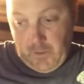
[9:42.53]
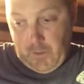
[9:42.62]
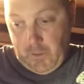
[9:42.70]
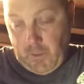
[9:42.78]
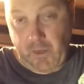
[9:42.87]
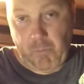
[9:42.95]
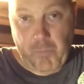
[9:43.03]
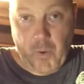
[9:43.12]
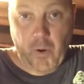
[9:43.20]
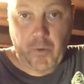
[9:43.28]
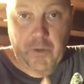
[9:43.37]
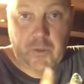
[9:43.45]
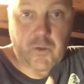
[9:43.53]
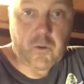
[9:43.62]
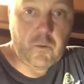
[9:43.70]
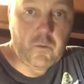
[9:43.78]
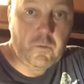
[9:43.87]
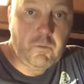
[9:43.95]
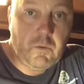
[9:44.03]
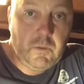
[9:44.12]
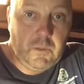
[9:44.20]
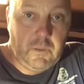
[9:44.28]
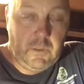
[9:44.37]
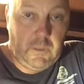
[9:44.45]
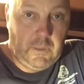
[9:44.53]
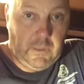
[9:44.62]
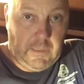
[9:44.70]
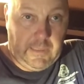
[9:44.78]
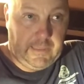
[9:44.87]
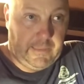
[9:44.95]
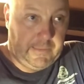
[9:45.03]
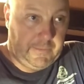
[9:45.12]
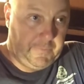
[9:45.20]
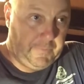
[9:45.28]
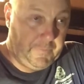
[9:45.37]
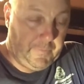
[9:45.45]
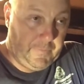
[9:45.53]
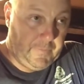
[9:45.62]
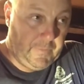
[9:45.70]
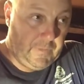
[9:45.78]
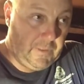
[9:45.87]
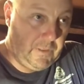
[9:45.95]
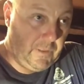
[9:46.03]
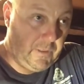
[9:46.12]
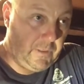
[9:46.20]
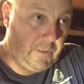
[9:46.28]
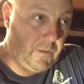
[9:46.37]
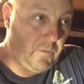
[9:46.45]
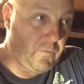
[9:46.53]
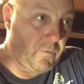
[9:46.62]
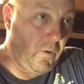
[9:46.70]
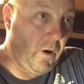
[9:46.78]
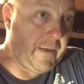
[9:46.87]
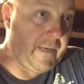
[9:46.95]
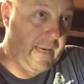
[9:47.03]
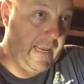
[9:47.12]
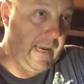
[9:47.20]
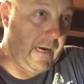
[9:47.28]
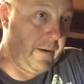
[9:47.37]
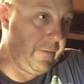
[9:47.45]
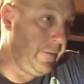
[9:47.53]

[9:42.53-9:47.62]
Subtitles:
like a burring tool, to grind it out